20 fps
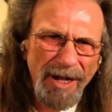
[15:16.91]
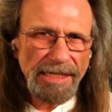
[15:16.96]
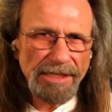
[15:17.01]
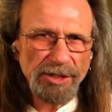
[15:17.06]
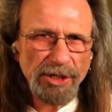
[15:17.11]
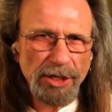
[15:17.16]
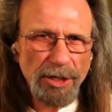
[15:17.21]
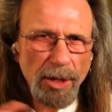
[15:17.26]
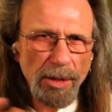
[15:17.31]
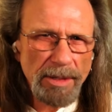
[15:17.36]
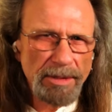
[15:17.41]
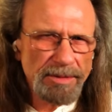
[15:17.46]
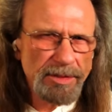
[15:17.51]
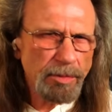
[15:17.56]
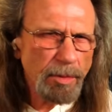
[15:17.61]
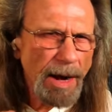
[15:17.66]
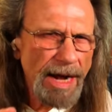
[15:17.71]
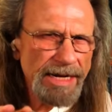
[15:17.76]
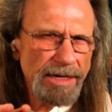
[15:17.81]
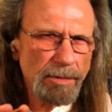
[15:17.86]
You know, it was
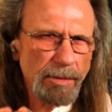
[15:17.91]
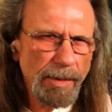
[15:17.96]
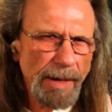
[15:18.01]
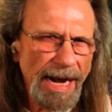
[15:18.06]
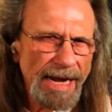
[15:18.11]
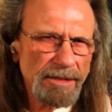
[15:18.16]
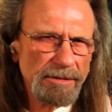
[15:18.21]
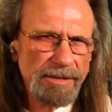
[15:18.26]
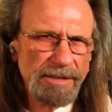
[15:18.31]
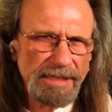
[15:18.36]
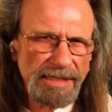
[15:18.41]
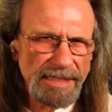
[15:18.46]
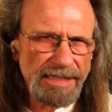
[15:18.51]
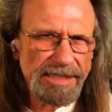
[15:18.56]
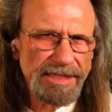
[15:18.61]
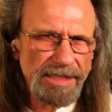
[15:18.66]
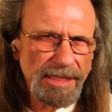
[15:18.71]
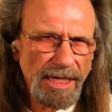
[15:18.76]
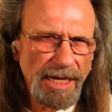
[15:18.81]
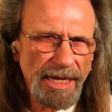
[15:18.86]
right around this
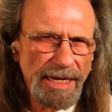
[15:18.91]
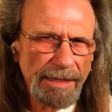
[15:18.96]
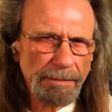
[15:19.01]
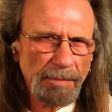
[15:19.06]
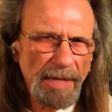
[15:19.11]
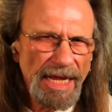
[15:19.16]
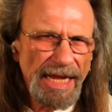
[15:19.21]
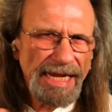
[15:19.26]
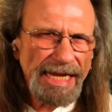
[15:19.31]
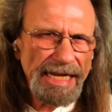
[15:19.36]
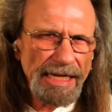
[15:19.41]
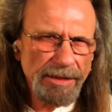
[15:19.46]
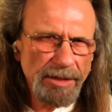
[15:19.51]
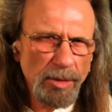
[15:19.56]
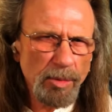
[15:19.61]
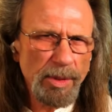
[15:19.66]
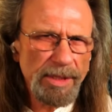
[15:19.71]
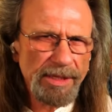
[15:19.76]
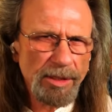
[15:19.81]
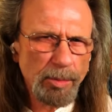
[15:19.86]
time, either
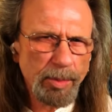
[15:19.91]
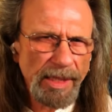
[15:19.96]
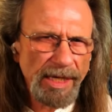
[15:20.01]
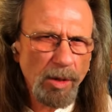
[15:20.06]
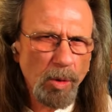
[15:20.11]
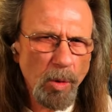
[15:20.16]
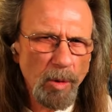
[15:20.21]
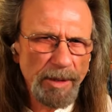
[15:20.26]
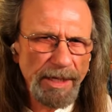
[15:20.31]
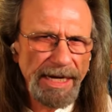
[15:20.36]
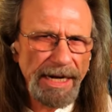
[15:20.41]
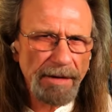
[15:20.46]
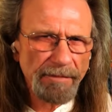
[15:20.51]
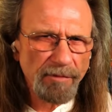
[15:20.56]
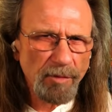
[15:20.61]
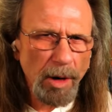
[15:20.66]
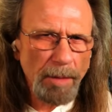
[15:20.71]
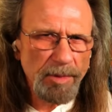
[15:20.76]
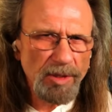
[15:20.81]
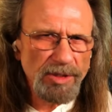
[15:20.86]
with the recording of
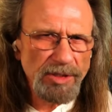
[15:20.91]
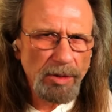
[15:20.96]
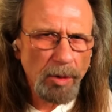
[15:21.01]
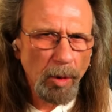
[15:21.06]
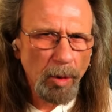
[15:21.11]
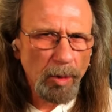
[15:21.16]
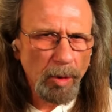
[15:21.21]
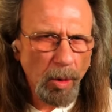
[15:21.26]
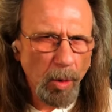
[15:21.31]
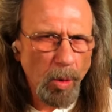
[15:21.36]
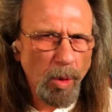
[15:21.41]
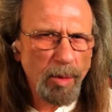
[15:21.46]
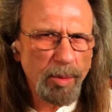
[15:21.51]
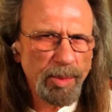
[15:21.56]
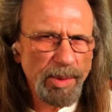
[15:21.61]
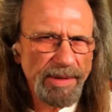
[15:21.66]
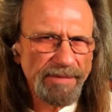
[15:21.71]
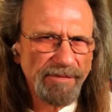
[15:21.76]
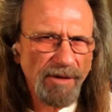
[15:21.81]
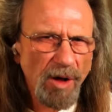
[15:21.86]
Rubber Soul or
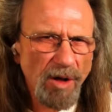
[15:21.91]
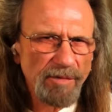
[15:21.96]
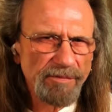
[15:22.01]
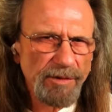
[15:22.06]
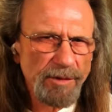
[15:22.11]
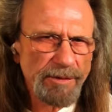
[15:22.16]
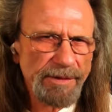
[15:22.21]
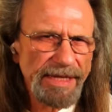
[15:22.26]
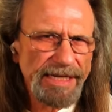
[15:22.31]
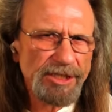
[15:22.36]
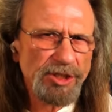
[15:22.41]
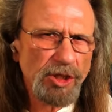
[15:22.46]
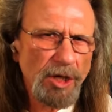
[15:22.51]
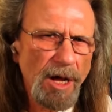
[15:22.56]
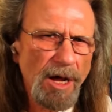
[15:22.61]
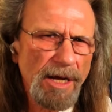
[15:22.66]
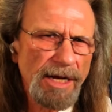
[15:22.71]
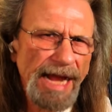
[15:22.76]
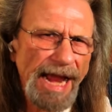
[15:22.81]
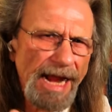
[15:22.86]
Revolver, that
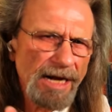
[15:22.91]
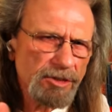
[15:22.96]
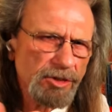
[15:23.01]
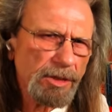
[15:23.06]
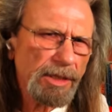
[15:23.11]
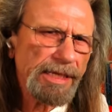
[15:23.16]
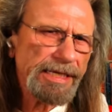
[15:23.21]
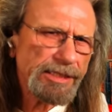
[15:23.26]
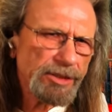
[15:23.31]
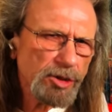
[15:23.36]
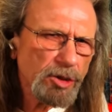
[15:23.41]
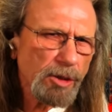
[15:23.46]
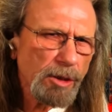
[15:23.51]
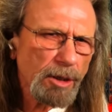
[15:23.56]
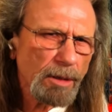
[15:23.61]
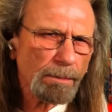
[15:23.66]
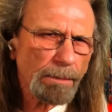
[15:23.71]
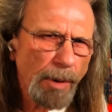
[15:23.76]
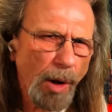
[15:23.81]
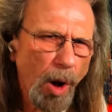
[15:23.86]
John actually
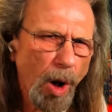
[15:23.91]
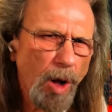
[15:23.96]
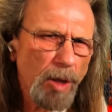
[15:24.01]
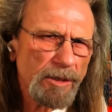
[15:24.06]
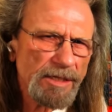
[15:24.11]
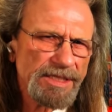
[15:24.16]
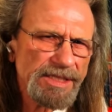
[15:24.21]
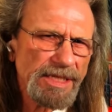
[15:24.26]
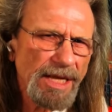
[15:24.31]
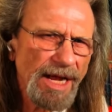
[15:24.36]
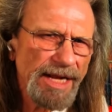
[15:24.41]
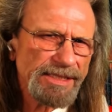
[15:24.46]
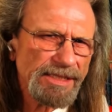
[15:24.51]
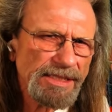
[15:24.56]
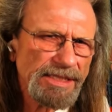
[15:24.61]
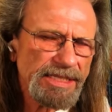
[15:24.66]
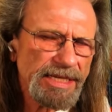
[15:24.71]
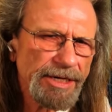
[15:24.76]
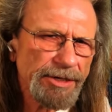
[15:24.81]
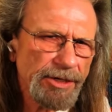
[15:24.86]
took Paul aside and
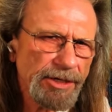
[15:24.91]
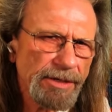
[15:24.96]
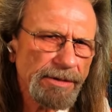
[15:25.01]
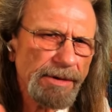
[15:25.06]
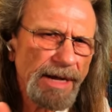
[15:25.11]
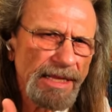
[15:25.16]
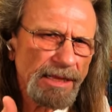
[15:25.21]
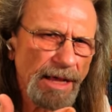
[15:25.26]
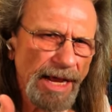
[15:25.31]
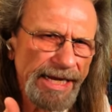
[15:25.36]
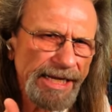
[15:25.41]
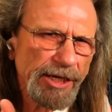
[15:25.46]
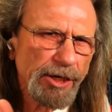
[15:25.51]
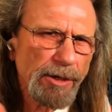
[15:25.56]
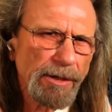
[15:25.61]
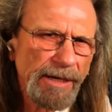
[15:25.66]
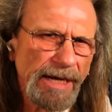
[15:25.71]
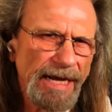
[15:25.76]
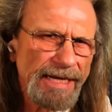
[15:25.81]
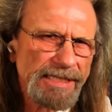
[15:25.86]
said, You know, I like your
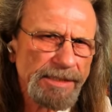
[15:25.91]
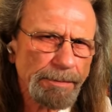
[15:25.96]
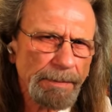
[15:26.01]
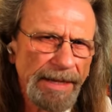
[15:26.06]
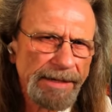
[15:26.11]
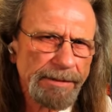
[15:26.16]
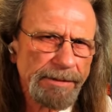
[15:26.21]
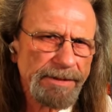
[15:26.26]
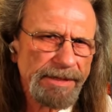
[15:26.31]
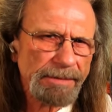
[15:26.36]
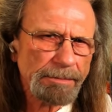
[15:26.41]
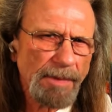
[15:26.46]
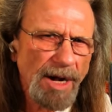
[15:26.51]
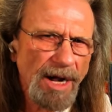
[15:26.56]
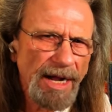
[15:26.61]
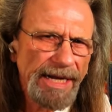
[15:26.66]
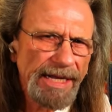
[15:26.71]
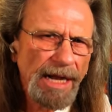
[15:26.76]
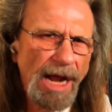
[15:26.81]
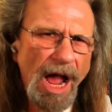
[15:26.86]
cuts better than
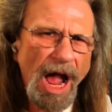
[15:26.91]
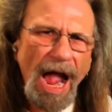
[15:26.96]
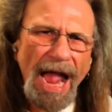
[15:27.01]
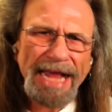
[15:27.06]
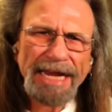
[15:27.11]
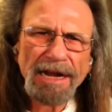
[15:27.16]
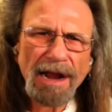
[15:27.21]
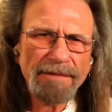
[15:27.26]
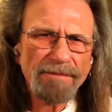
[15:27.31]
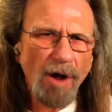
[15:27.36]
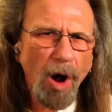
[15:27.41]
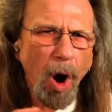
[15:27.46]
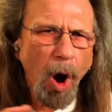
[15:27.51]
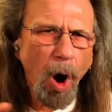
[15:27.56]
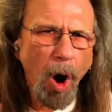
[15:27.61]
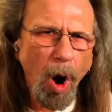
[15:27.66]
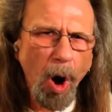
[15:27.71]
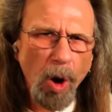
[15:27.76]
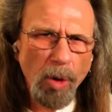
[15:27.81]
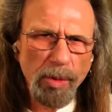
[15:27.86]
mine and I've
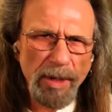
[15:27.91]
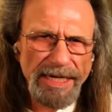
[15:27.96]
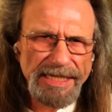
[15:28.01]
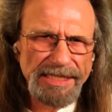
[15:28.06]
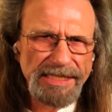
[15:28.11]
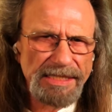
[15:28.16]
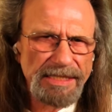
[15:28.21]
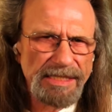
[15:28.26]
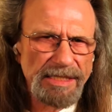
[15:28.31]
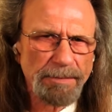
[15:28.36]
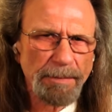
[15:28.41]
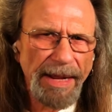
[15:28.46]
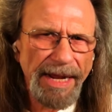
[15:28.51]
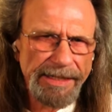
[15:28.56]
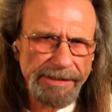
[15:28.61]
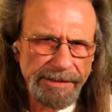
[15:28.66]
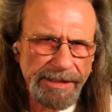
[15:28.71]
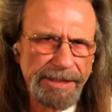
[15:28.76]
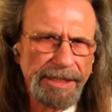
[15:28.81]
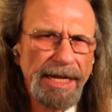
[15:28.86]
always
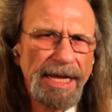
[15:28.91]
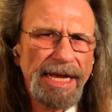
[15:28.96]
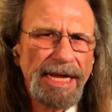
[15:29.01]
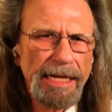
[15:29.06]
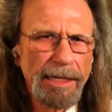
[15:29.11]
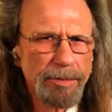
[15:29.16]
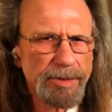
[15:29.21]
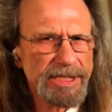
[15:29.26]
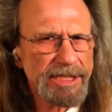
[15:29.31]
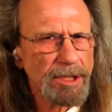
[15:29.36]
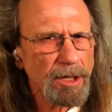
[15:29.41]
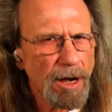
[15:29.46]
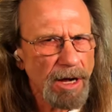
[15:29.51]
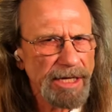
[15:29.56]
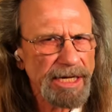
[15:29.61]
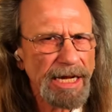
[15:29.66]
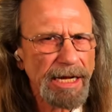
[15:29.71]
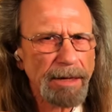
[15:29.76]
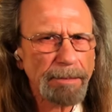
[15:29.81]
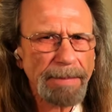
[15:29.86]
suspected he was
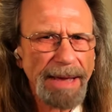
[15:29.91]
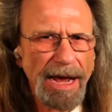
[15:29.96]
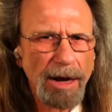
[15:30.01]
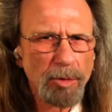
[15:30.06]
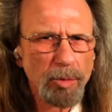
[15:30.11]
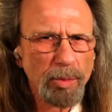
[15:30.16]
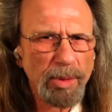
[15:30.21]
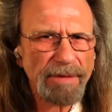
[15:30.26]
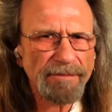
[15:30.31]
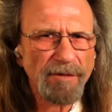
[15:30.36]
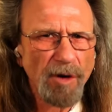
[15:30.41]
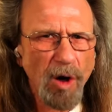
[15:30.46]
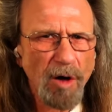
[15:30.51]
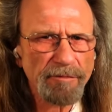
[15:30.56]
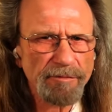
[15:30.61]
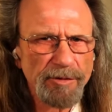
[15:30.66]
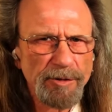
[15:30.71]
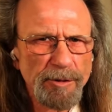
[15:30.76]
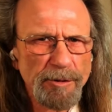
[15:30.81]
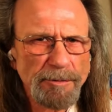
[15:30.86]
talking about
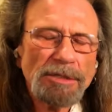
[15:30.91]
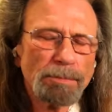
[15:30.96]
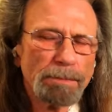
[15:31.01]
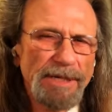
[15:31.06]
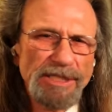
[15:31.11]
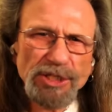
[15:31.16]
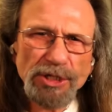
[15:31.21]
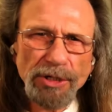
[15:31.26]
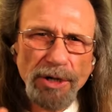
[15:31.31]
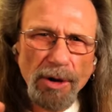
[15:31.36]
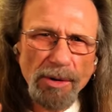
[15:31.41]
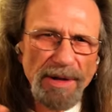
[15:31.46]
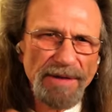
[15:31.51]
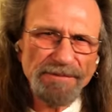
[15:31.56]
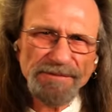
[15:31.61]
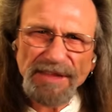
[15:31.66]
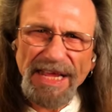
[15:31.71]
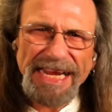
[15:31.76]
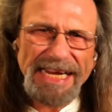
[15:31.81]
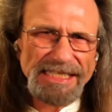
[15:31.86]
Revolver. But you know, if
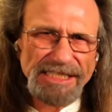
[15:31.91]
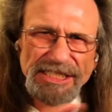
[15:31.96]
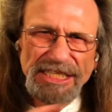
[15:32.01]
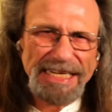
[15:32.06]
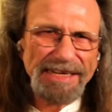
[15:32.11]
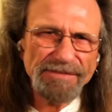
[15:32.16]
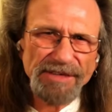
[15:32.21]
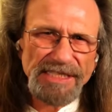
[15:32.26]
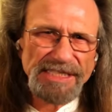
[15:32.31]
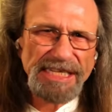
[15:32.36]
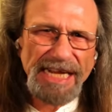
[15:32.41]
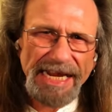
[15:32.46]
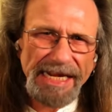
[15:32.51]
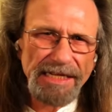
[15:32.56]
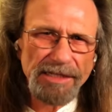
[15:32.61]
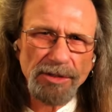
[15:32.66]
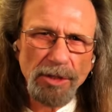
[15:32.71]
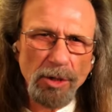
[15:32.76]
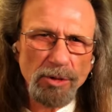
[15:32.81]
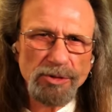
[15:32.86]
they had even
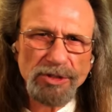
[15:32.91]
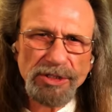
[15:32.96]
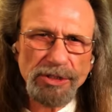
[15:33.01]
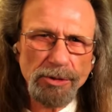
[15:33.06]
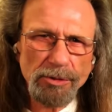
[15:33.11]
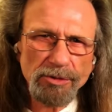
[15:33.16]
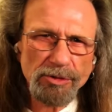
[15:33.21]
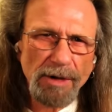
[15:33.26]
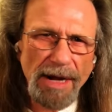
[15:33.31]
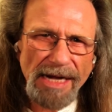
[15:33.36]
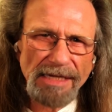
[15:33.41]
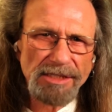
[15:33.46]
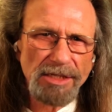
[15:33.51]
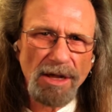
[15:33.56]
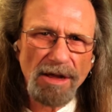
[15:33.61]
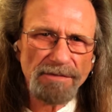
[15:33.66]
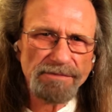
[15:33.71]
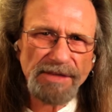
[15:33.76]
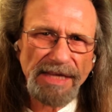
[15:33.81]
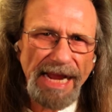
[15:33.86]
taken those two tracks
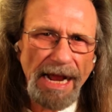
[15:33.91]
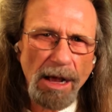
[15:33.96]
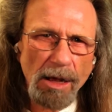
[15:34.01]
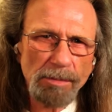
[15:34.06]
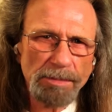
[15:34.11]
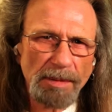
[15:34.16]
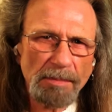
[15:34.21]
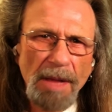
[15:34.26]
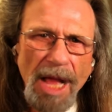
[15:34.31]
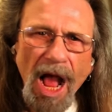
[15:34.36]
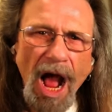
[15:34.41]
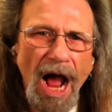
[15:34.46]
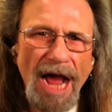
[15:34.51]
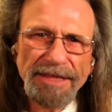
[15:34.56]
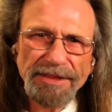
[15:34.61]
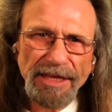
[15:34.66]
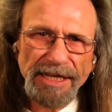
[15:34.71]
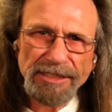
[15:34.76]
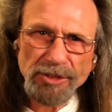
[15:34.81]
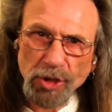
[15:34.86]
off the album, I
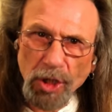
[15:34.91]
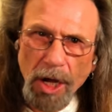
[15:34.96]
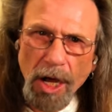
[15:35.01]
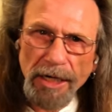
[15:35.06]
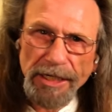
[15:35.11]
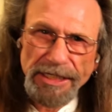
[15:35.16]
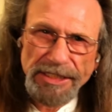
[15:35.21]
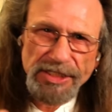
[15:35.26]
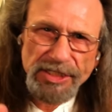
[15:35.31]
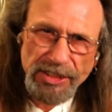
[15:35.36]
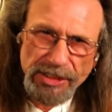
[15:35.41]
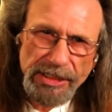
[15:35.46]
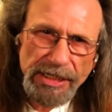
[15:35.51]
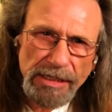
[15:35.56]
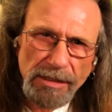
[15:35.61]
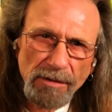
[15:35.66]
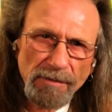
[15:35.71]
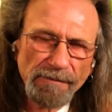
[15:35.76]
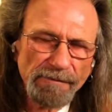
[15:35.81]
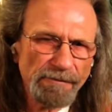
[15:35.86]
think John is
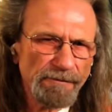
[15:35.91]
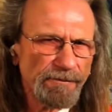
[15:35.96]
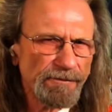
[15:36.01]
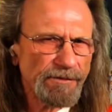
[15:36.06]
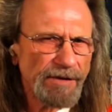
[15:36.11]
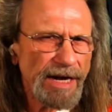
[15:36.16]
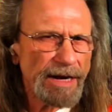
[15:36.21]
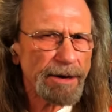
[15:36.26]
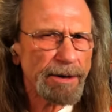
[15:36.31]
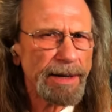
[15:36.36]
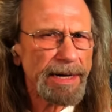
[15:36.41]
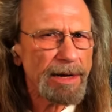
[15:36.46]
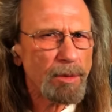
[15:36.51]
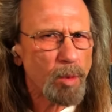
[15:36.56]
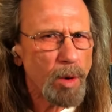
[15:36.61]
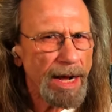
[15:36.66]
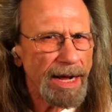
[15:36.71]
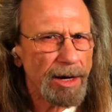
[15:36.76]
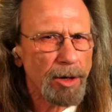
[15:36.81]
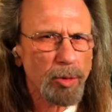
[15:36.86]
still very
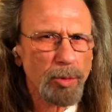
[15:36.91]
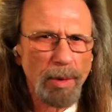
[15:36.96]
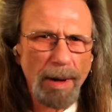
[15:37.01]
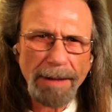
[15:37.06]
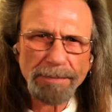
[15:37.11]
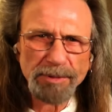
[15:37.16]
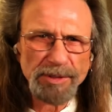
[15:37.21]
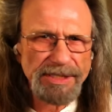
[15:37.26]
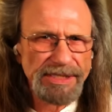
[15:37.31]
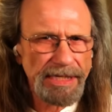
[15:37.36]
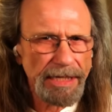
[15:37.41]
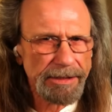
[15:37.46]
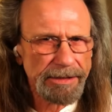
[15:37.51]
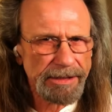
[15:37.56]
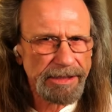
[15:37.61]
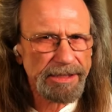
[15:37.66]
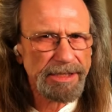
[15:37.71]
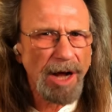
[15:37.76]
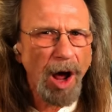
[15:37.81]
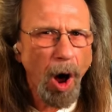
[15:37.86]
well
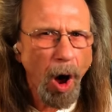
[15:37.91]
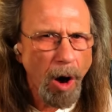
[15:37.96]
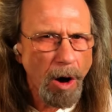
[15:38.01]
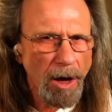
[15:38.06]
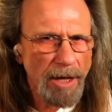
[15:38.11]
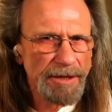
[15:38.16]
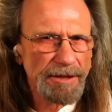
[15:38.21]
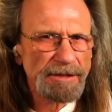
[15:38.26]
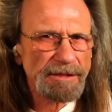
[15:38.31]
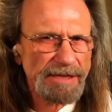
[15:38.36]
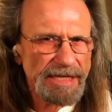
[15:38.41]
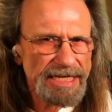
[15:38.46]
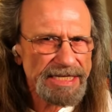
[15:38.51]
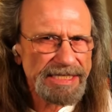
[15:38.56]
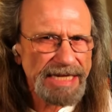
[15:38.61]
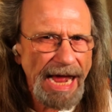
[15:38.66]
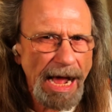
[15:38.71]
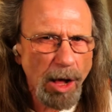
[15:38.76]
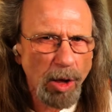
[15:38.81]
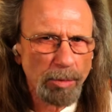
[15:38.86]
represented on
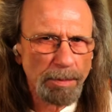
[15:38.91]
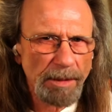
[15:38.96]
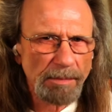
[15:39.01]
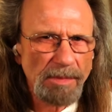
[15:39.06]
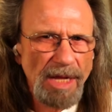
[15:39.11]
this album.